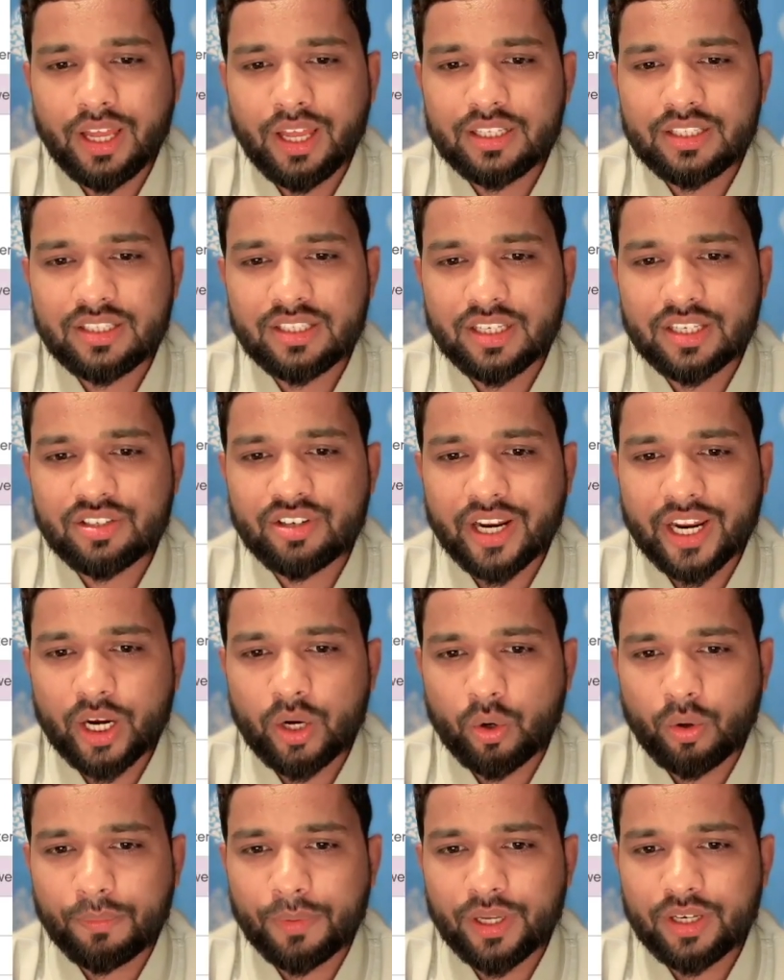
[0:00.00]
Just drag and
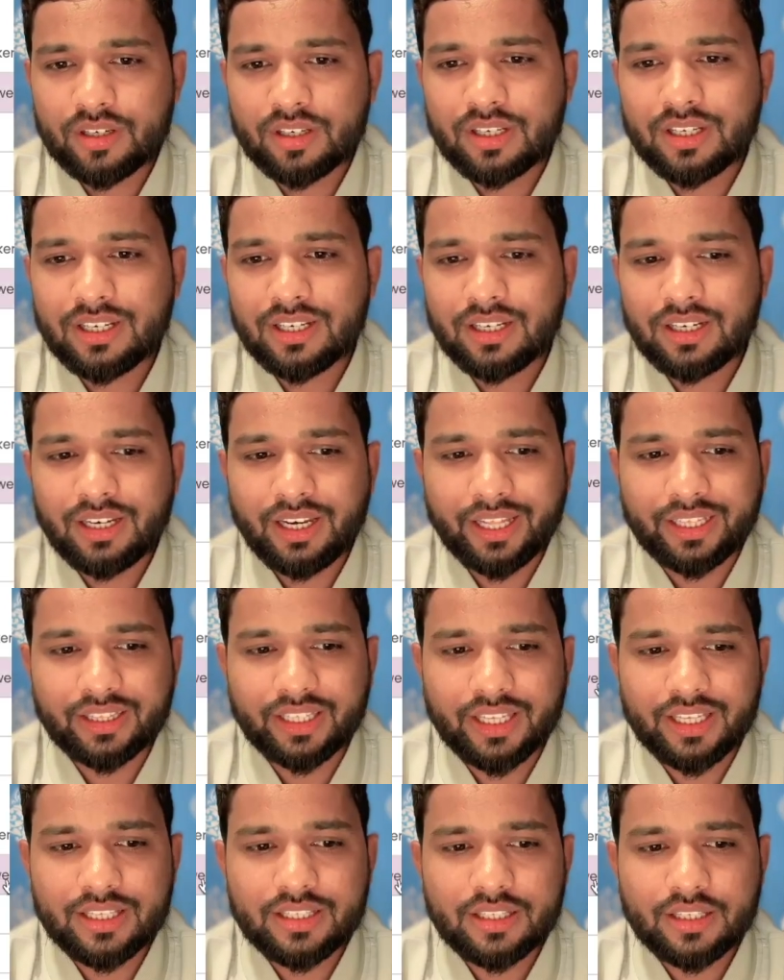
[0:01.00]
drop it like
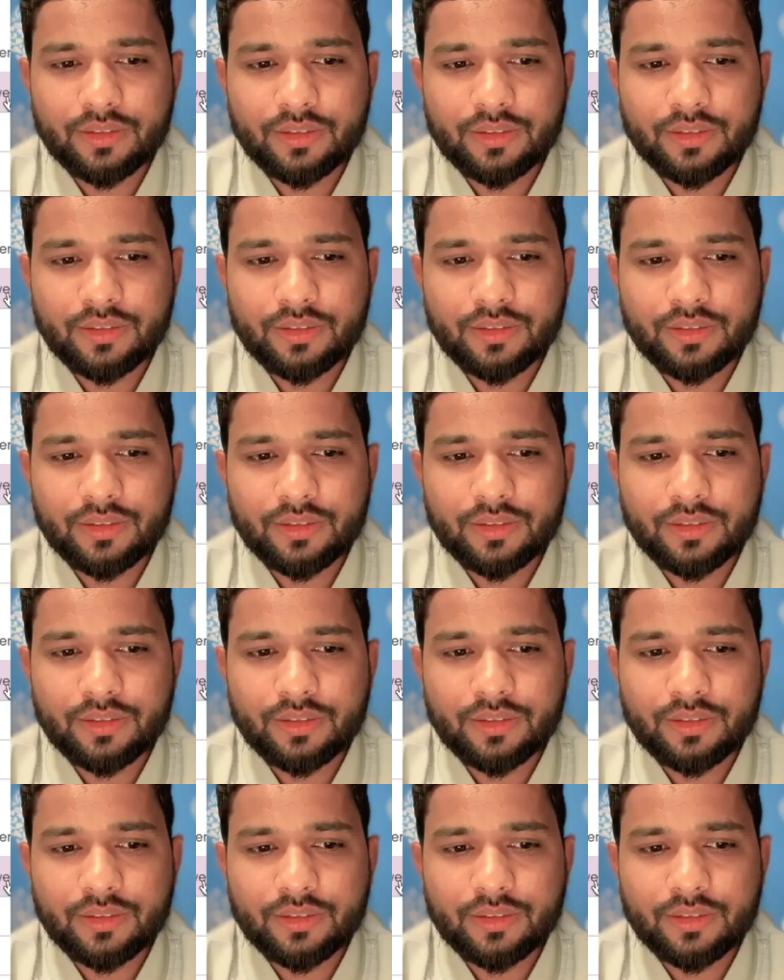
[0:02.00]
this.